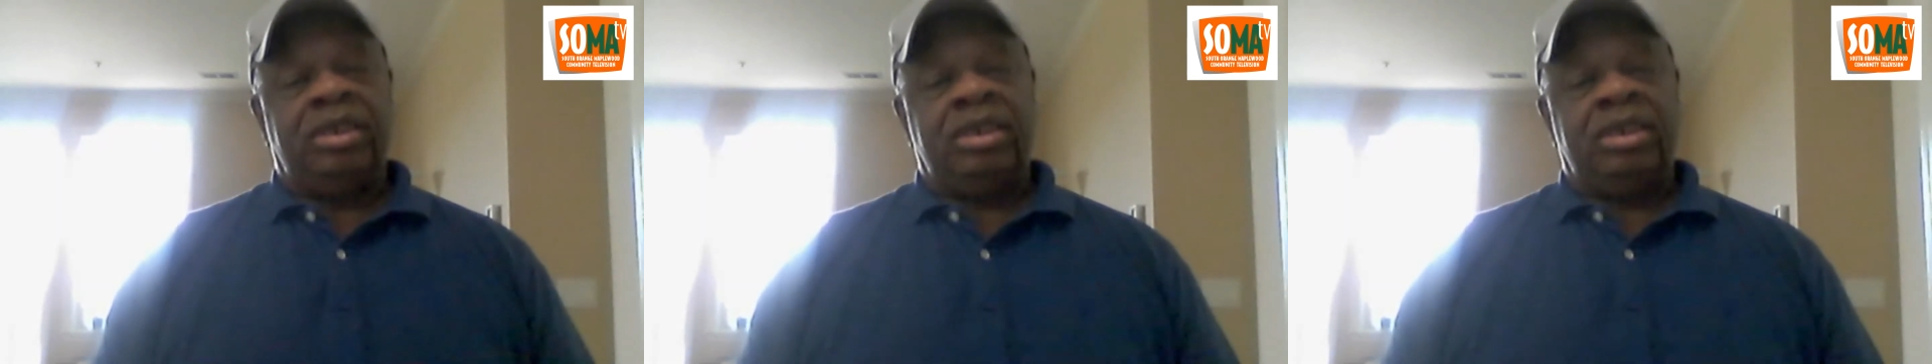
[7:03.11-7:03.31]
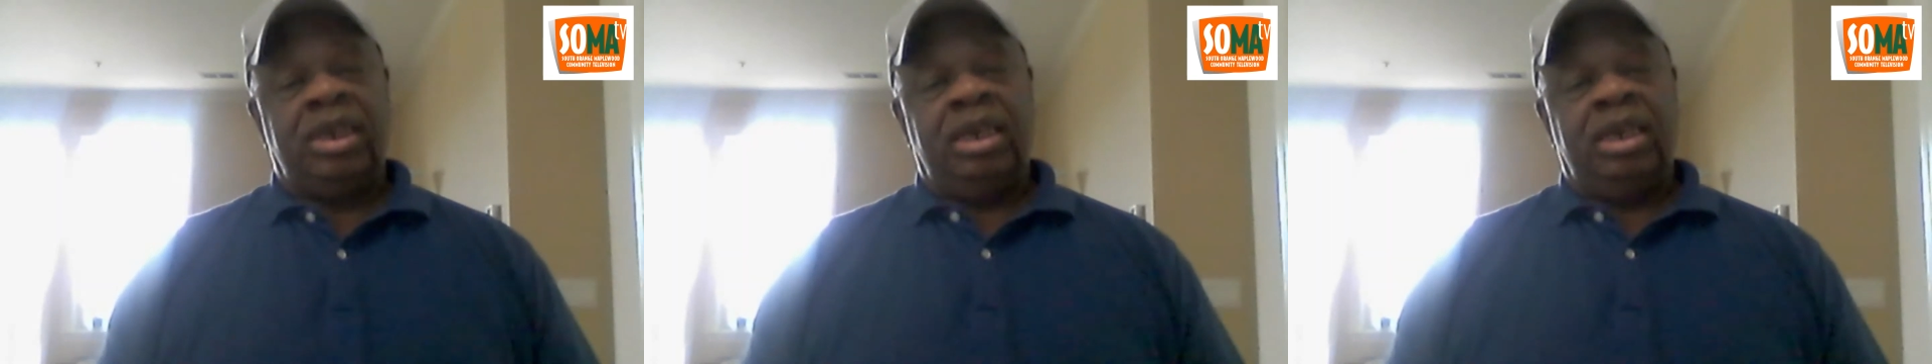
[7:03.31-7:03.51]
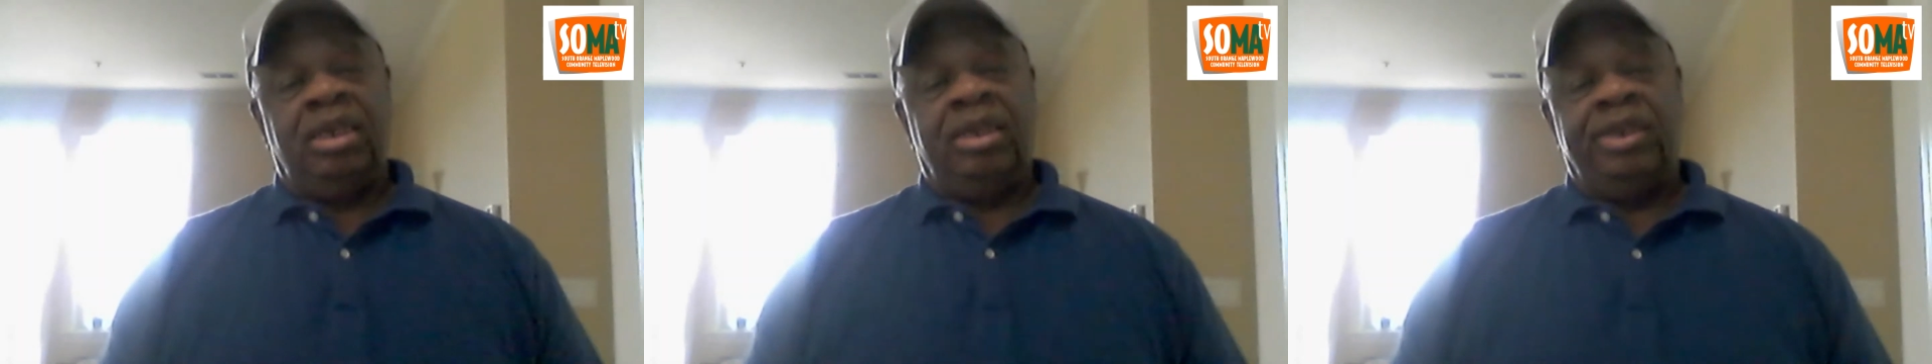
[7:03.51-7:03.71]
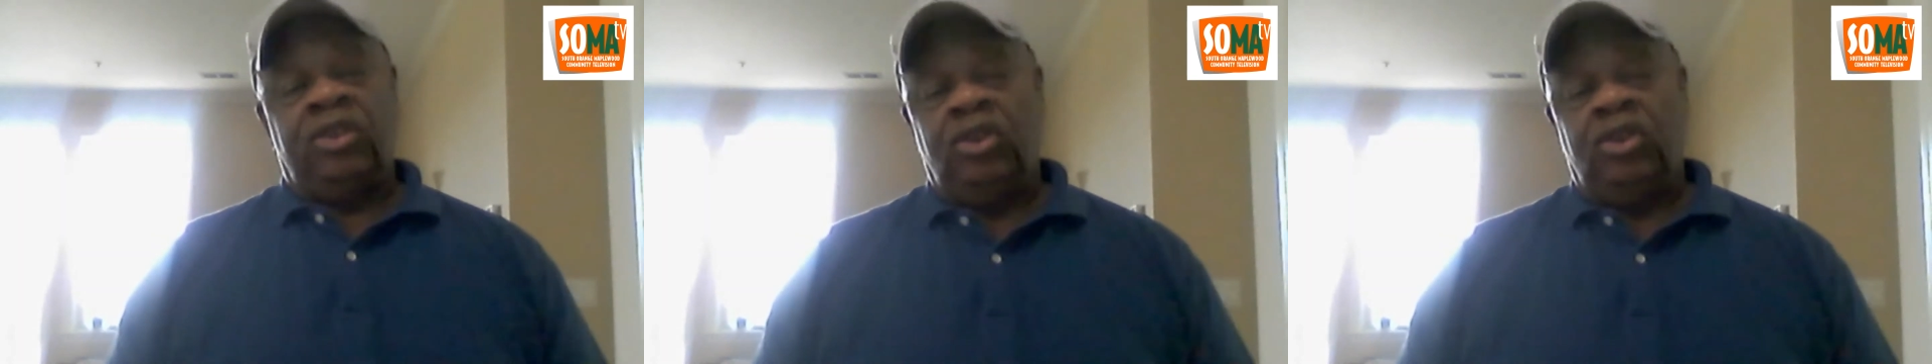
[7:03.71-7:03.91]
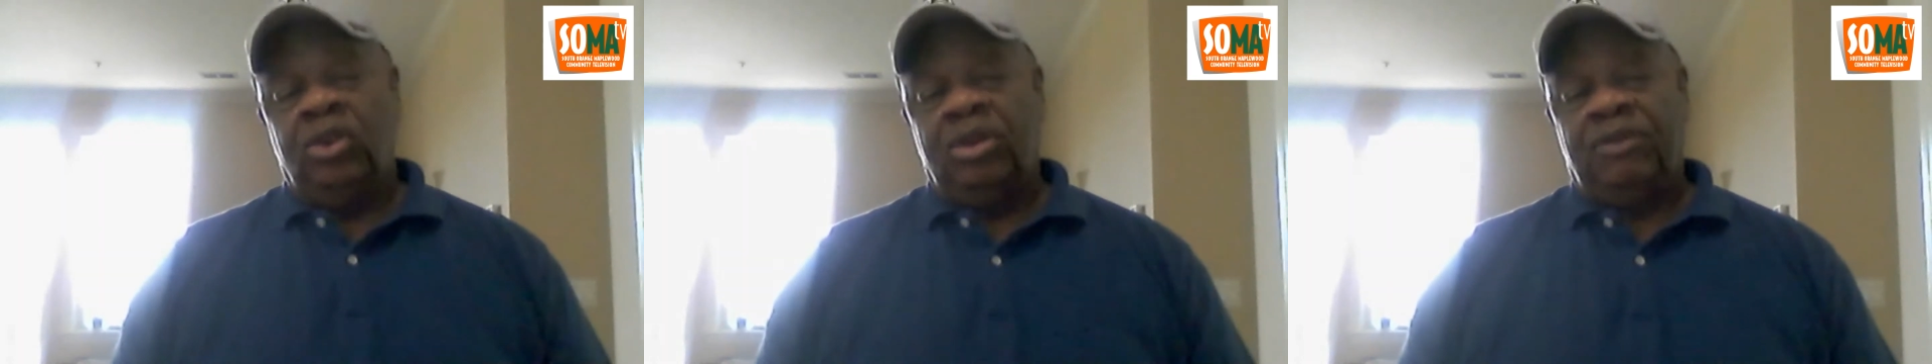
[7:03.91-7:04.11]
hey, let's
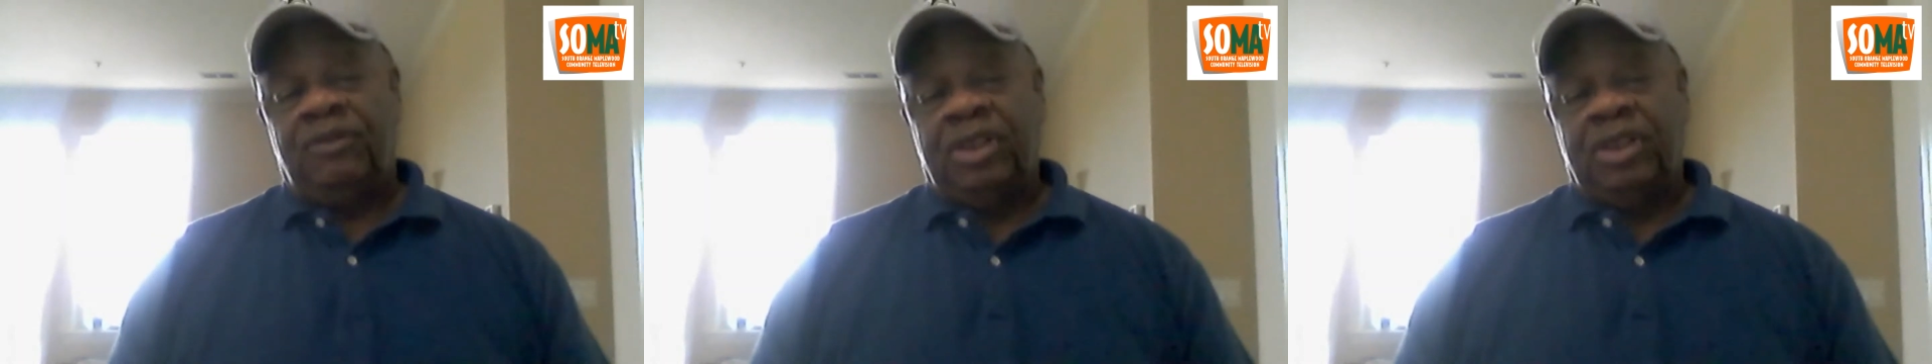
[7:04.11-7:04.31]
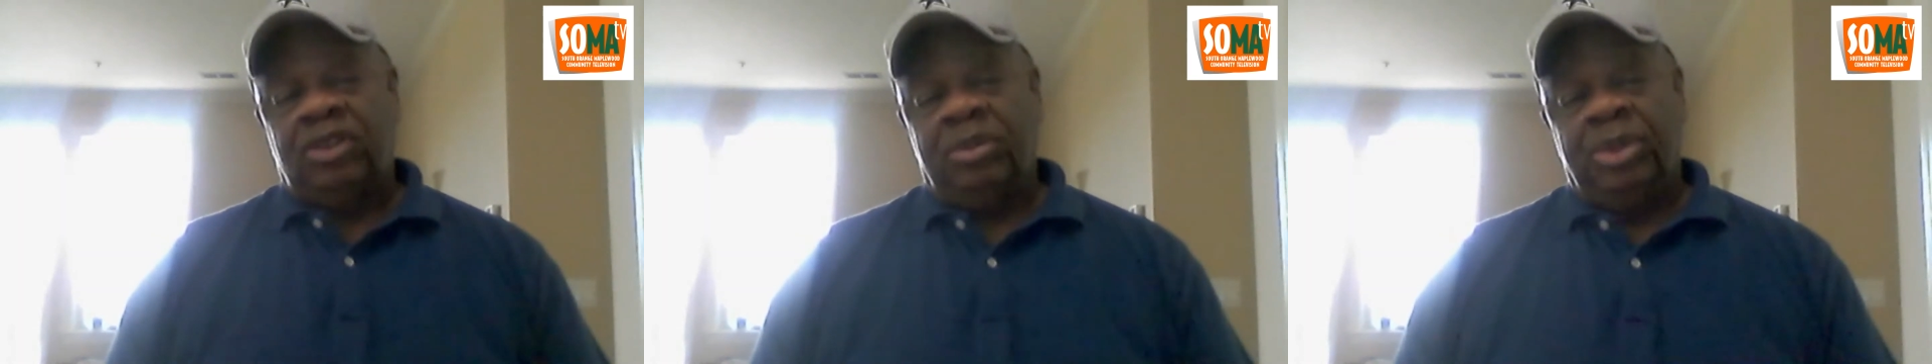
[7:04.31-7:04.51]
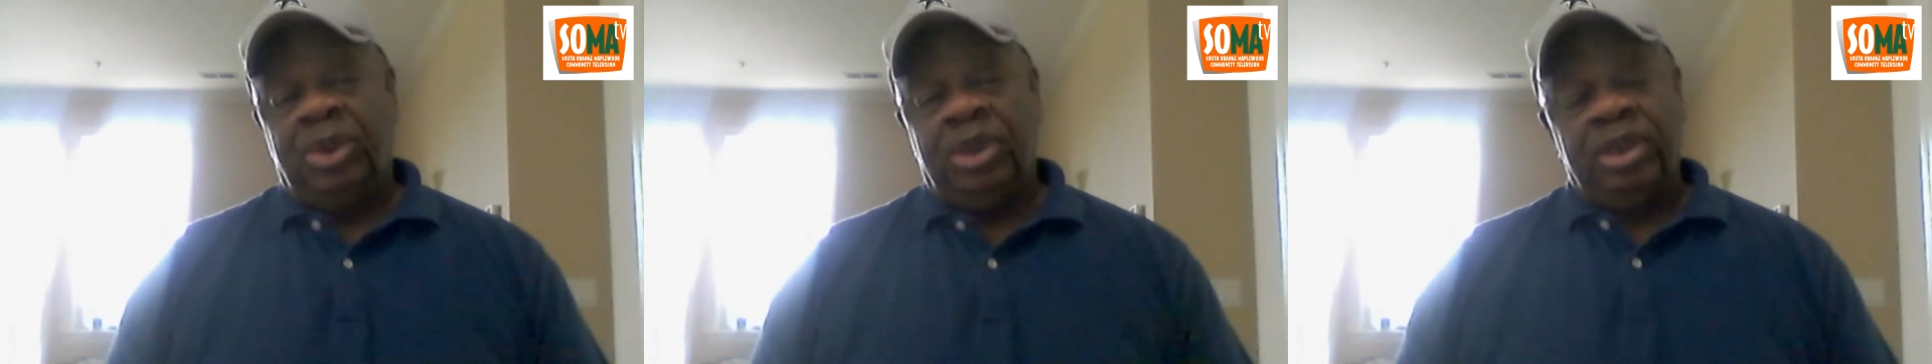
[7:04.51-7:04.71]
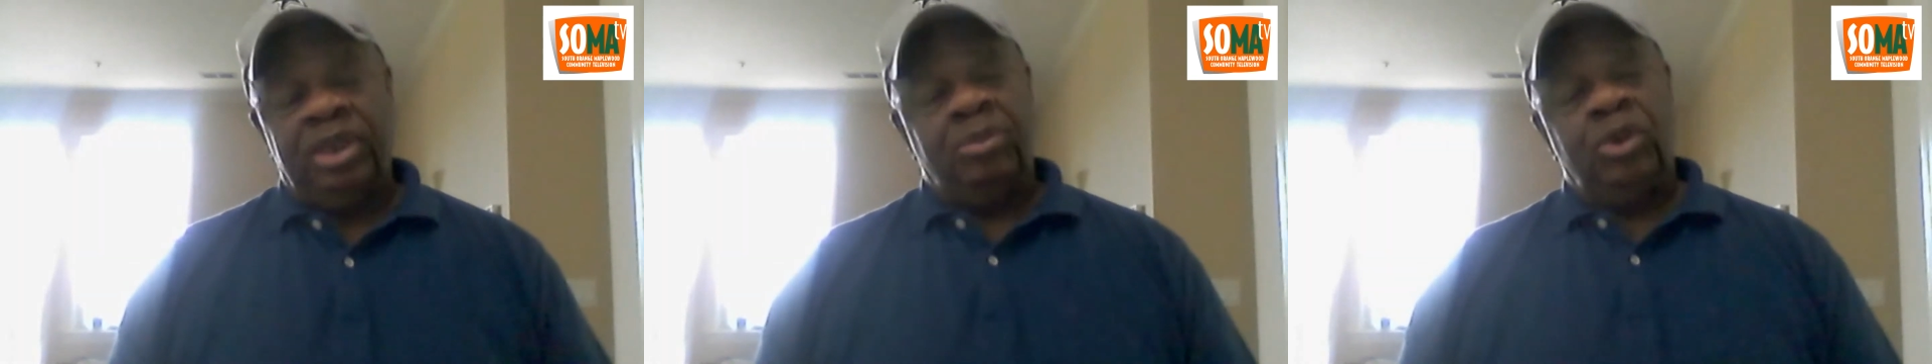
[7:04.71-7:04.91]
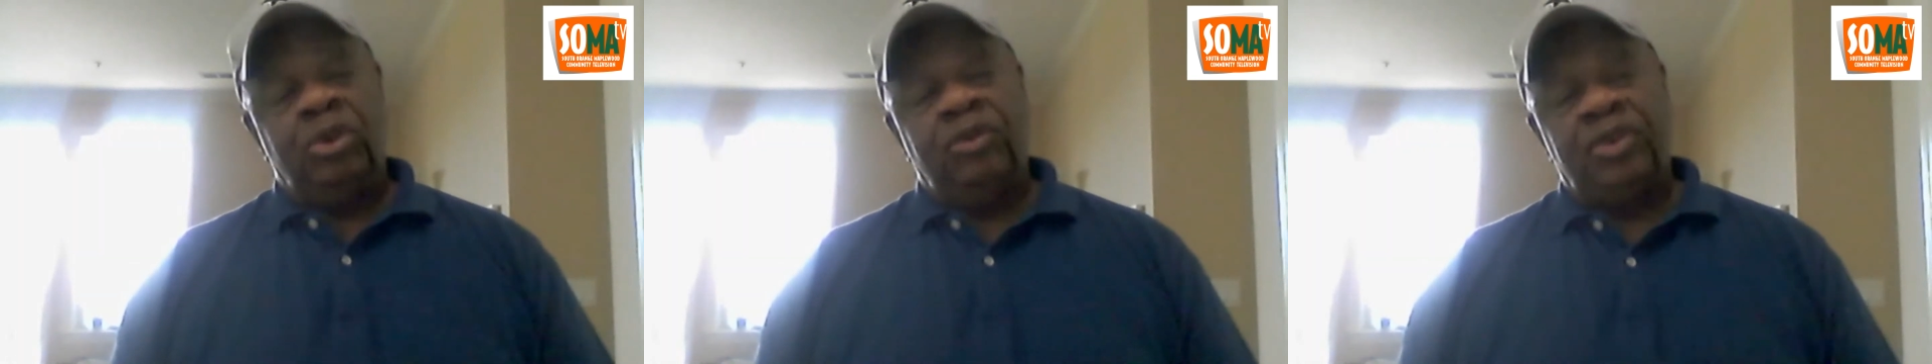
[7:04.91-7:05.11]
do a festival
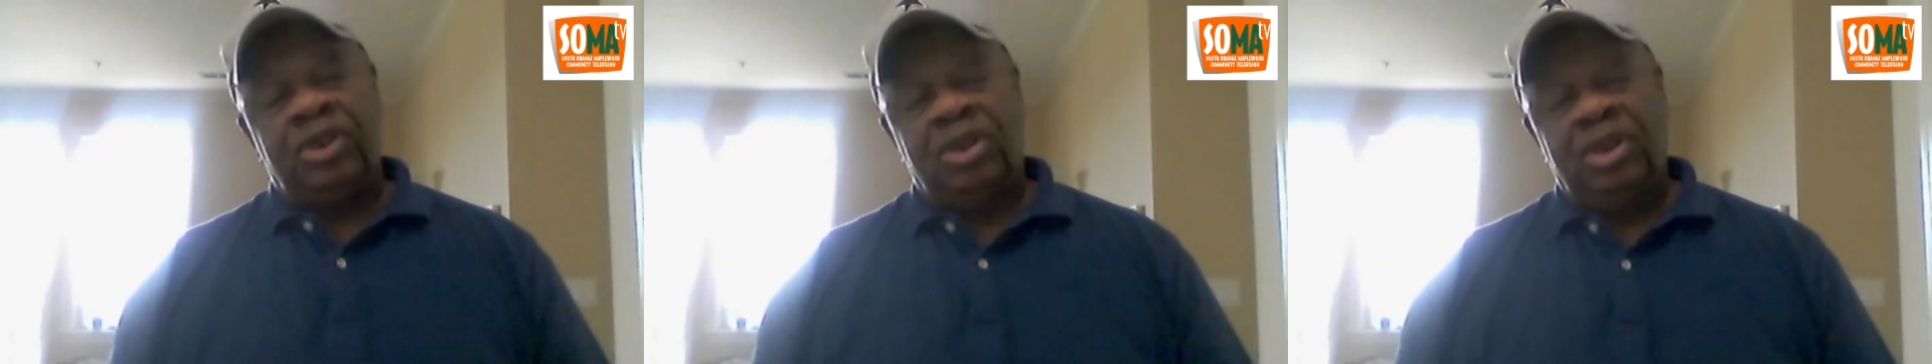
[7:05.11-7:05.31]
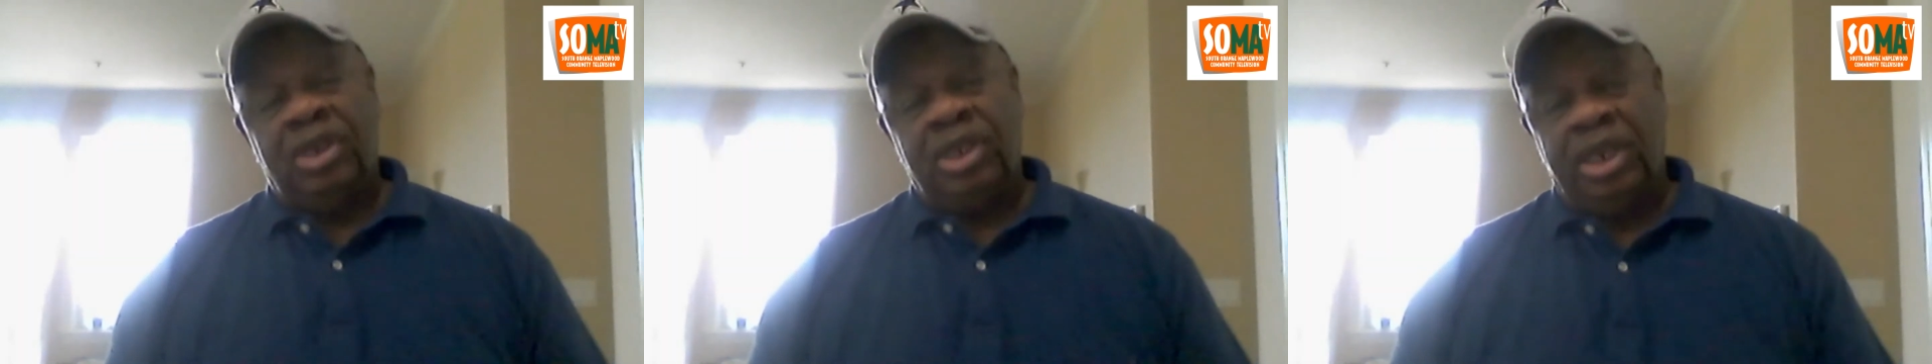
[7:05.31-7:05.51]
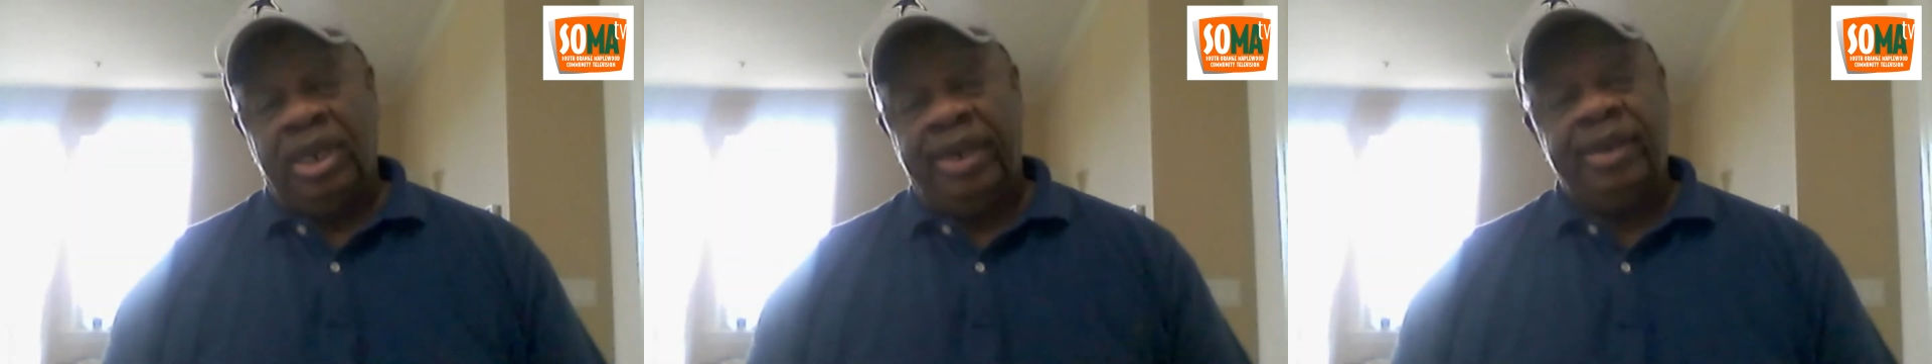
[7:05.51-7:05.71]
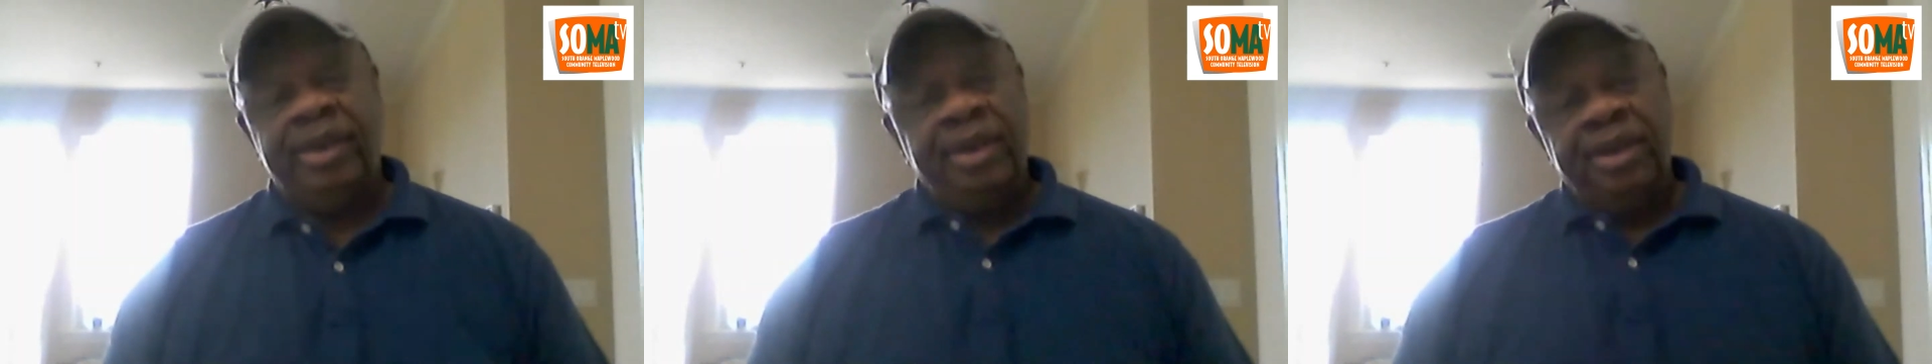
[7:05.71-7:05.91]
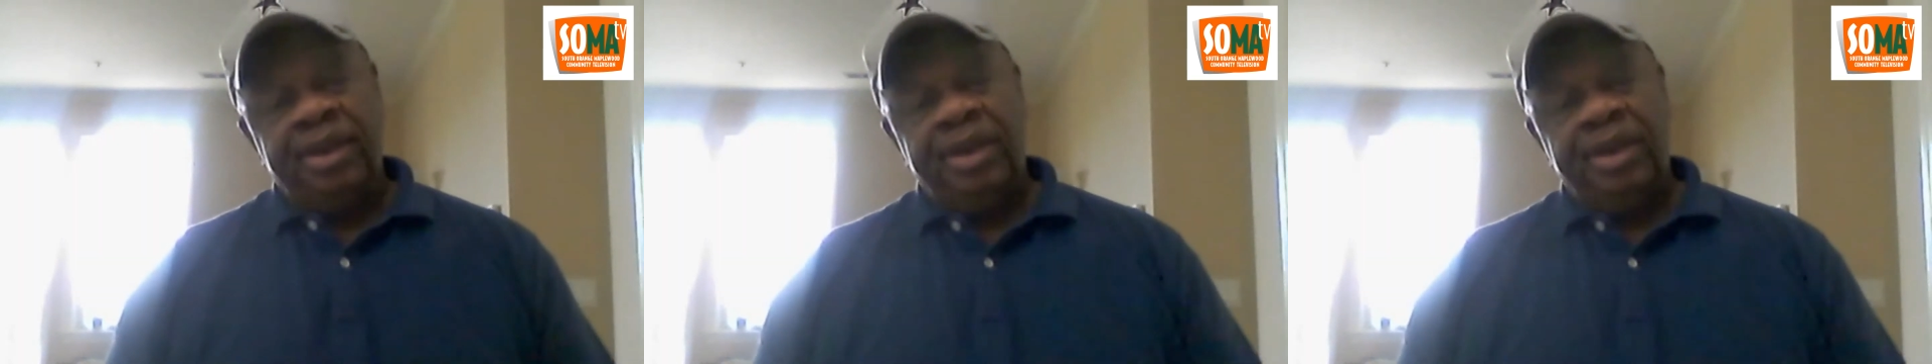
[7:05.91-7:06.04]
and move it online